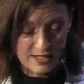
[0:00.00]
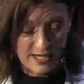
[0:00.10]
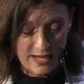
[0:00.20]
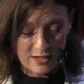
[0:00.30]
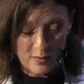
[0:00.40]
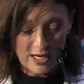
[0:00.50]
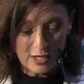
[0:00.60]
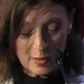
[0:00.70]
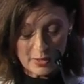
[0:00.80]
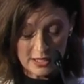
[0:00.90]
Together, we
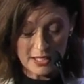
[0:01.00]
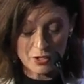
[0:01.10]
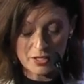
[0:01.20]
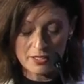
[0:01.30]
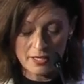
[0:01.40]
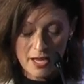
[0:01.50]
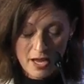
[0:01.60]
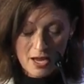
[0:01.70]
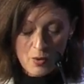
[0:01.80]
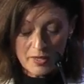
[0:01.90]
can arm clinicians
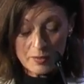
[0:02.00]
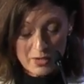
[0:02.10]
with